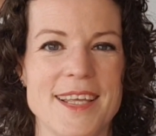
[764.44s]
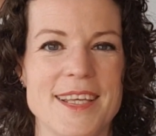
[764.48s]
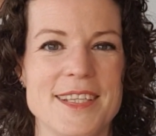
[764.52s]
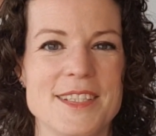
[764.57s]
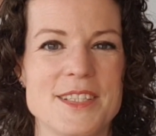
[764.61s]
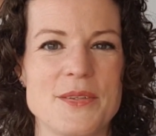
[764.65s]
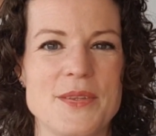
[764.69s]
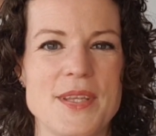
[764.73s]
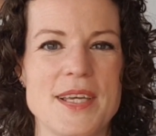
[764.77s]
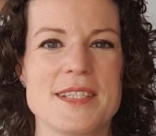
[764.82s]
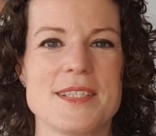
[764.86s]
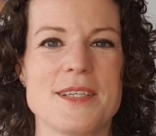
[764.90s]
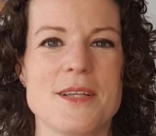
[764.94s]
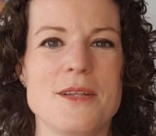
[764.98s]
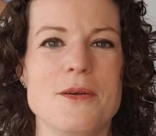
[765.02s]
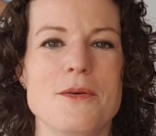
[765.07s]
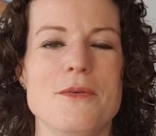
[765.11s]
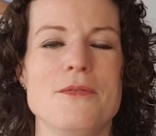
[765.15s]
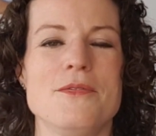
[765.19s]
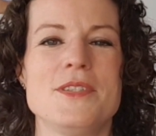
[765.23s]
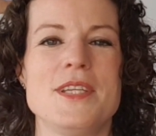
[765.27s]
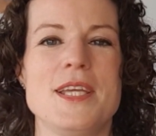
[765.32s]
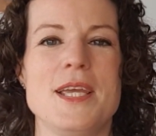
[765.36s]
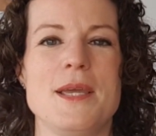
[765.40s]
So that's a
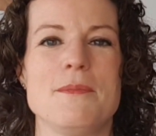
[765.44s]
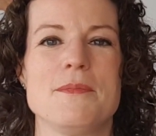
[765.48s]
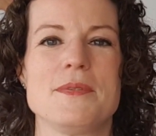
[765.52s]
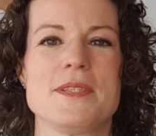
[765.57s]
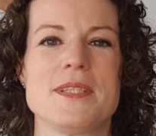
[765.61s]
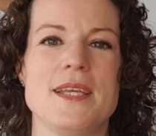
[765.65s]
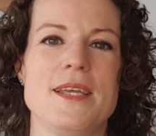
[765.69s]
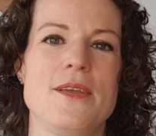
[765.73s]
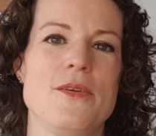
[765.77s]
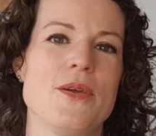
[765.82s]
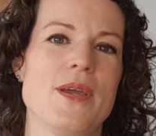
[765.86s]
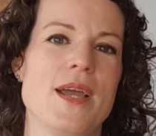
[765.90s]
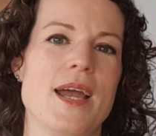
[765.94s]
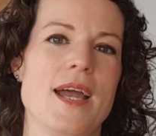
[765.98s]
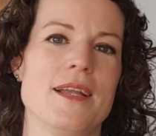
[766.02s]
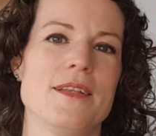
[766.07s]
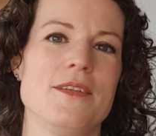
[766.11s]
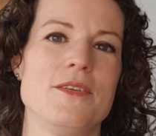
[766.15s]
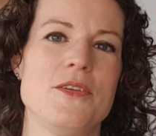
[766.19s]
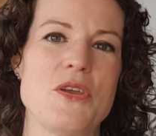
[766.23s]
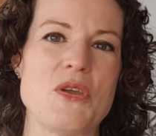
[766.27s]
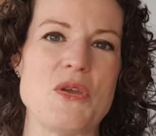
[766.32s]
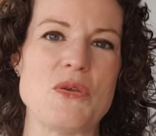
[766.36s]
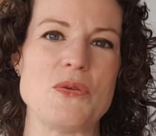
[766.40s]
lot of tips that you
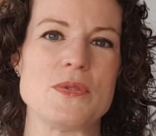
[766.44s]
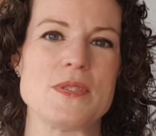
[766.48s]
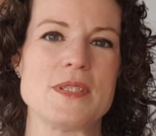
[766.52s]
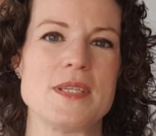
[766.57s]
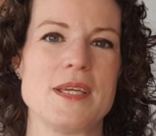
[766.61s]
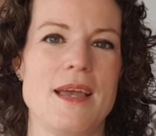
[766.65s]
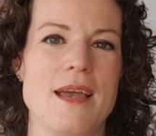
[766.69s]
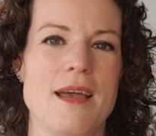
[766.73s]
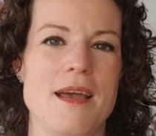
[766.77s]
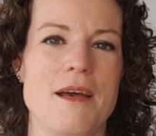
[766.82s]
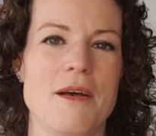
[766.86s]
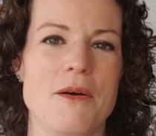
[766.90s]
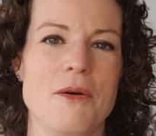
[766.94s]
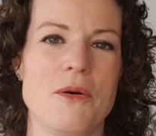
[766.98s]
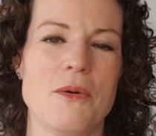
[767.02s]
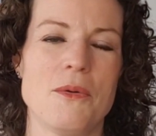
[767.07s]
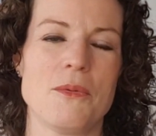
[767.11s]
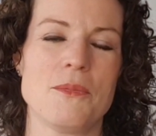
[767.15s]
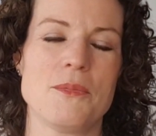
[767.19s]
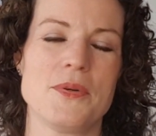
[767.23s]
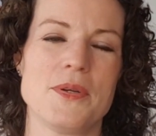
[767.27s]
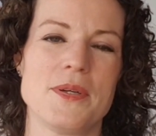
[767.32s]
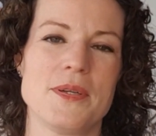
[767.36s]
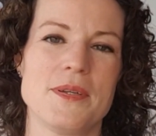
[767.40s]
can use to
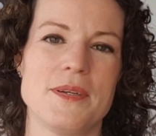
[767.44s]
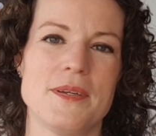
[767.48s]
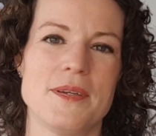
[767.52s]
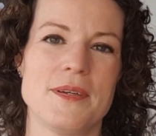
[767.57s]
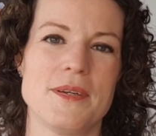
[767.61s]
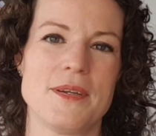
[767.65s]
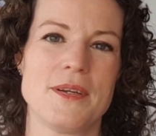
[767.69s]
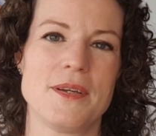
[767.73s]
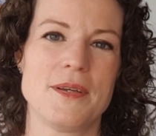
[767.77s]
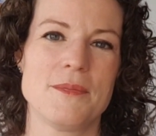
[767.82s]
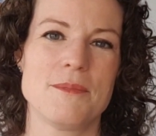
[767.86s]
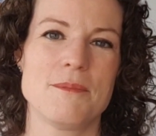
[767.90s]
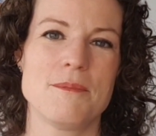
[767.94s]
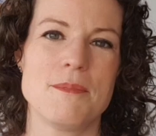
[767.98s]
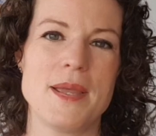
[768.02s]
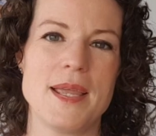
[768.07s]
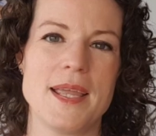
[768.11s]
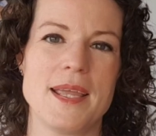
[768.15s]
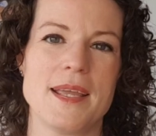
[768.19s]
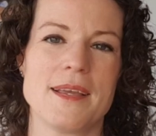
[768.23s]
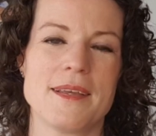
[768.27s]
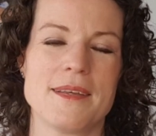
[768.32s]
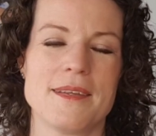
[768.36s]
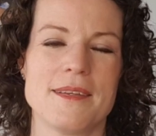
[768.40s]
help
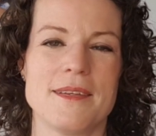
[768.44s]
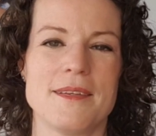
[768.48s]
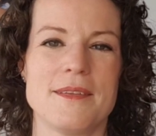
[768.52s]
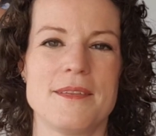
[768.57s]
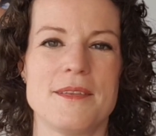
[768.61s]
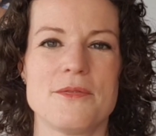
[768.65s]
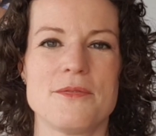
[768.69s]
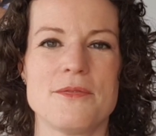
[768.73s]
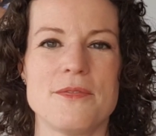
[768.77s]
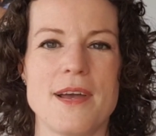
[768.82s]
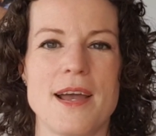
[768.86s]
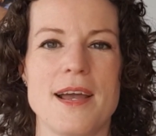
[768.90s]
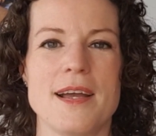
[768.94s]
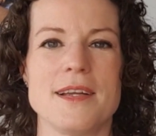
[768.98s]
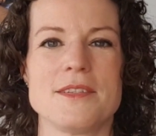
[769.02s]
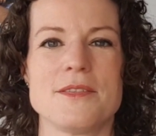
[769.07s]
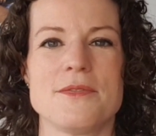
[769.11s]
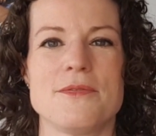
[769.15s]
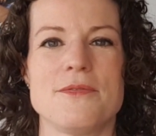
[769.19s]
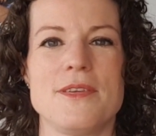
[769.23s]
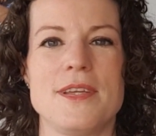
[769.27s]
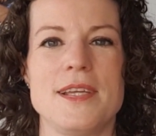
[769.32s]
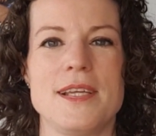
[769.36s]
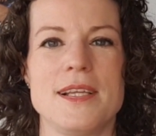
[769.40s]
make the fat
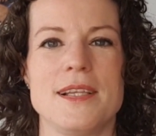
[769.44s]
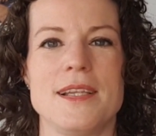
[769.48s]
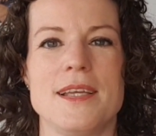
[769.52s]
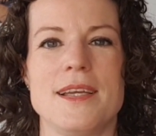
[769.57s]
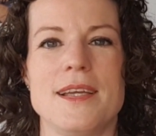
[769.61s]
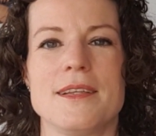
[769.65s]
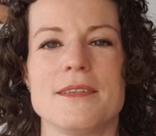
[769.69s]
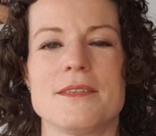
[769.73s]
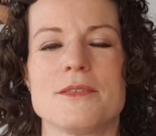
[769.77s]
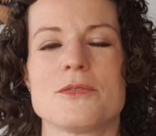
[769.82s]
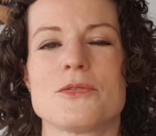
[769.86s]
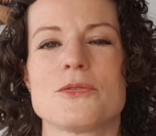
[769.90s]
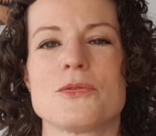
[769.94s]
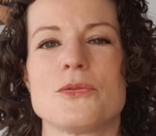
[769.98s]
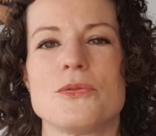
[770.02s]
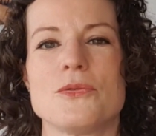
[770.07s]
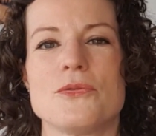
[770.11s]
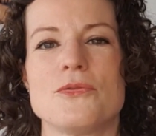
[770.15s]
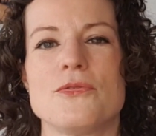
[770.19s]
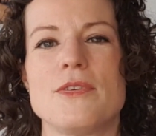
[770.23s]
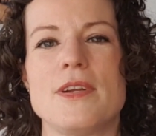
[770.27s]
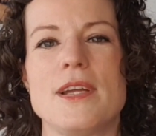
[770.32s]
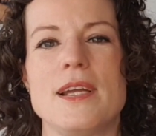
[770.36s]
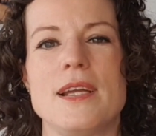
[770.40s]
feeling, the
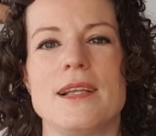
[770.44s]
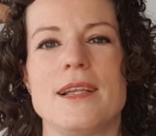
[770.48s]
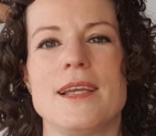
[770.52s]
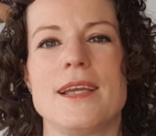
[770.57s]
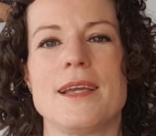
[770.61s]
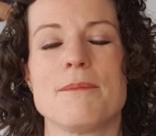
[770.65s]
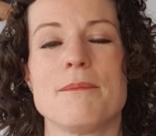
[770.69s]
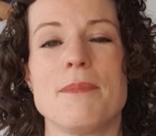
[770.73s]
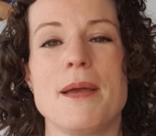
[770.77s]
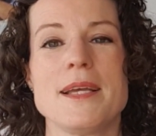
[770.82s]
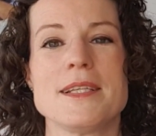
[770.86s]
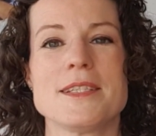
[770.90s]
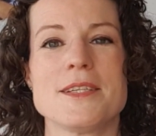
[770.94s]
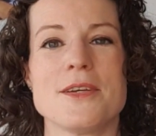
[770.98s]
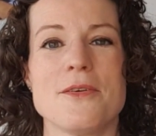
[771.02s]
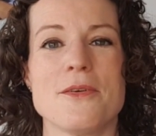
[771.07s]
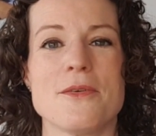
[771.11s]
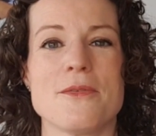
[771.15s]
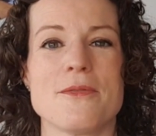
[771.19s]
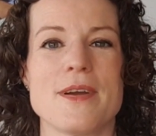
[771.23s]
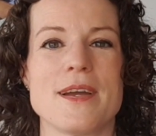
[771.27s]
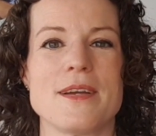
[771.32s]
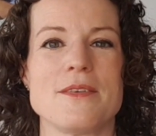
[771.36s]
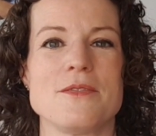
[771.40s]
sore feeling
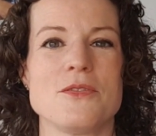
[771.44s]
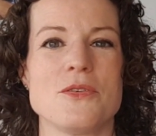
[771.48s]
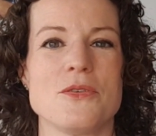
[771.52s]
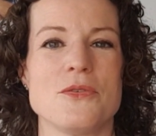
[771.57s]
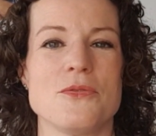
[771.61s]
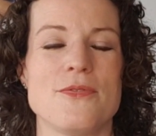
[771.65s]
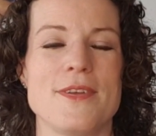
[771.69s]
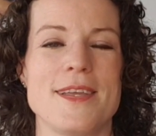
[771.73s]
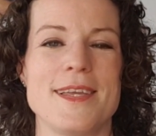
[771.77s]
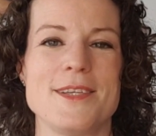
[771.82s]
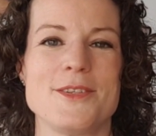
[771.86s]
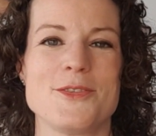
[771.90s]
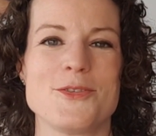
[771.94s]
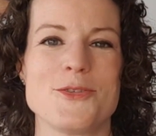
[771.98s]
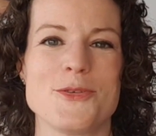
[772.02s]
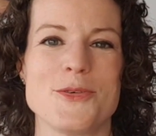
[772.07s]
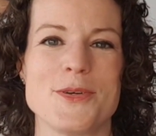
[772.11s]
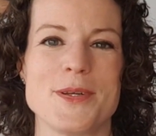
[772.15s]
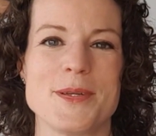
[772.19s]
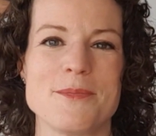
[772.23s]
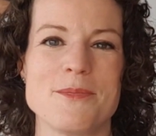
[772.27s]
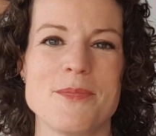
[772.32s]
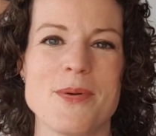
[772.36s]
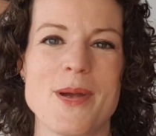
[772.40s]
better around your feet
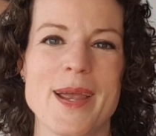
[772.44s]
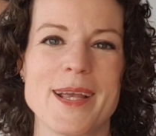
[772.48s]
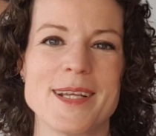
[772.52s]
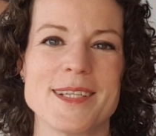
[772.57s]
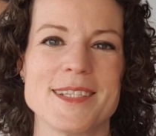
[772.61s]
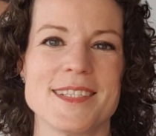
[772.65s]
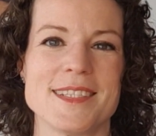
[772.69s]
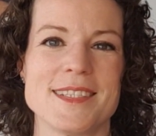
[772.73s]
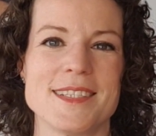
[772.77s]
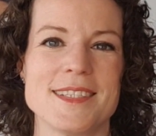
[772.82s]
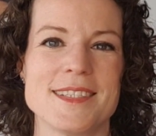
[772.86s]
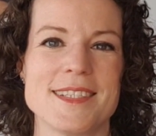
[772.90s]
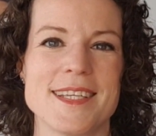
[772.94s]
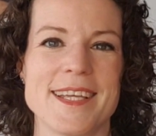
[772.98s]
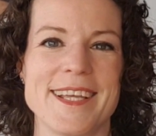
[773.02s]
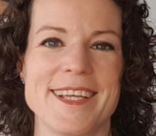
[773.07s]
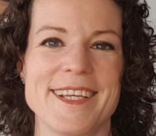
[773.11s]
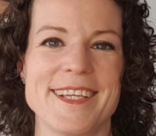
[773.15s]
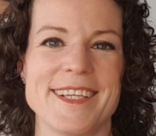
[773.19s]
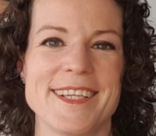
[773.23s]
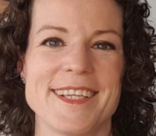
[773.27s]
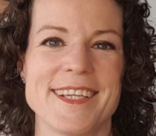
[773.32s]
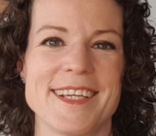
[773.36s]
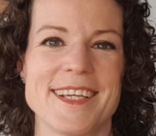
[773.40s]
during
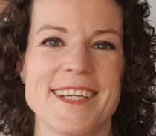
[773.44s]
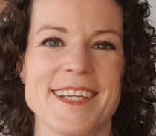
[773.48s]
pregnancy.